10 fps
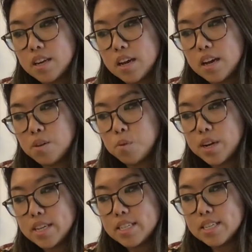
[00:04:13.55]
And what
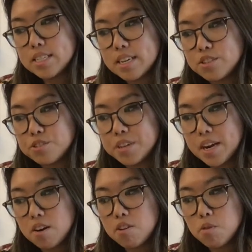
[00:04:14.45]
I did is I drew an
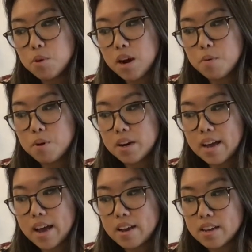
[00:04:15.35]
arrow where I want to
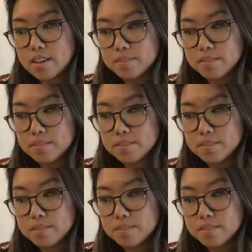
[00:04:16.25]
add it.